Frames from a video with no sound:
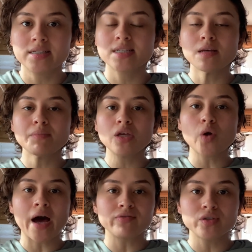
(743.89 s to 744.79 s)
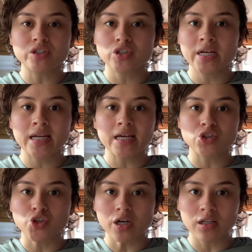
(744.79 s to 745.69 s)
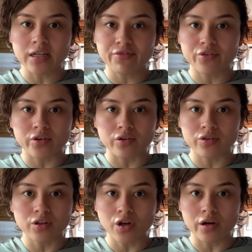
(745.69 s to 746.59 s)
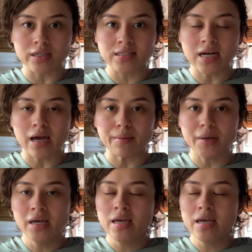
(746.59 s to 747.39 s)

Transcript: Doesn't mean you have to entertain it and juggle it for the longest time.